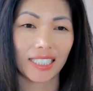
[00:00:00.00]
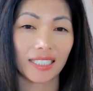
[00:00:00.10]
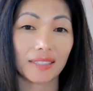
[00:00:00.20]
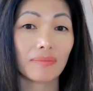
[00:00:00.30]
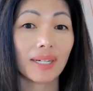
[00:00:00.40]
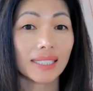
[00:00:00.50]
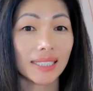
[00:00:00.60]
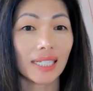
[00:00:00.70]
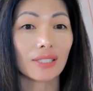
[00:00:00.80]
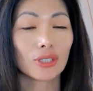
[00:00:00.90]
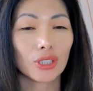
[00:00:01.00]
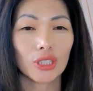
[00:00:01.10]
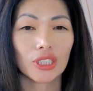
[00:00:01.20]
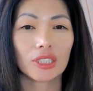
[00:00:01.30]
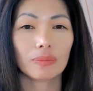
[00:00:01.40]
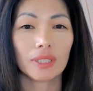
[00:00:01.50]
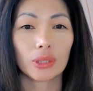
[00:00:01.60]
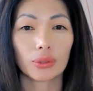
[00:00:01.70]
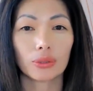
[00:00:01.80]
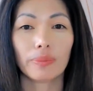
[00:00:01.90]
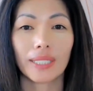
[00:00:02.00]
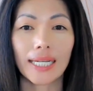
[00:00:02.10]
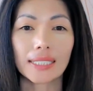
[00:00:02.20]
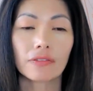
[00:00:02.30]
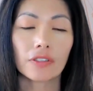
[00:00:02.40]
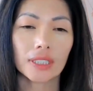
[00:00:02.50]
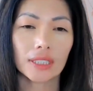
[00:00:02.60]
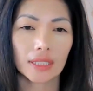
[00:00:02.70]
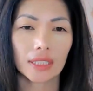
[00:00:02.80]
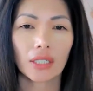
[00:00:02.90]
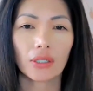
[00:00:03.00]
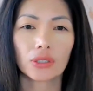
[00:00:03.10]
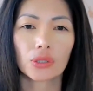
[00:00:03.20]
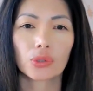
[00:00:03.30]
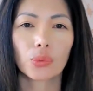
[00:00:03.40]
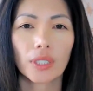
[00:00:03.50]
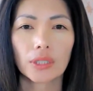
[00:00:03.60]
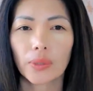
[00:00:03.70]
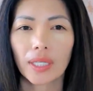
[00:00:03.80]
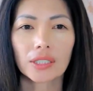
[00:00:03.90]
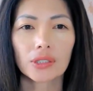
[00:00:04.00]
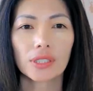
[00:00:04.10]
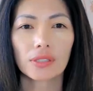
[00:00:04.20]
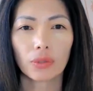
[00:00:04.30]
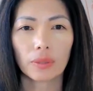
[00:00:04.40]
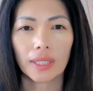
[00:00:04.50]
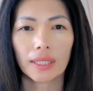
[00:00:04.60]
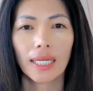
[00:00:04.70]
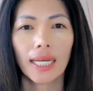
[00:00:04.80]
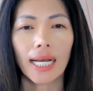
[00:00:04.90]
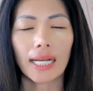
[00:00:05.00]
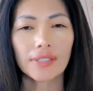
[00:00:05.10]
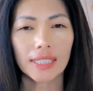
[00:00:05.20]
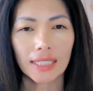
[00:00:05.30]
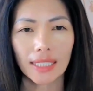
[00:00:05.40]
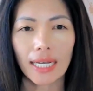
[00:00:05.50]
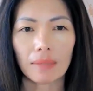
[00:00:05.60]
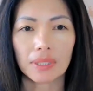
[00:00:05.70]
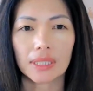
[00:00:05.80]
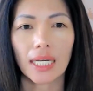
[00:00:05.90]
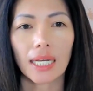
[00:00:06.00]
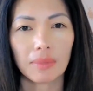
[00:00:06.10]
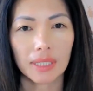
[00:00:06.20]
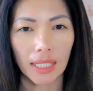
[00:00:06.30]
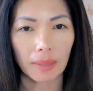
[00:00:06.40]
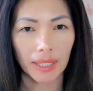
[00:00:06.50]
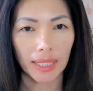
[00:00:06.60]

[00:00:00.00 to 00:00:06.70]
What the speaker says: It might sound too good to be true, but as a fertility coach who's worked with hundreds of women, I've seen it happen time and time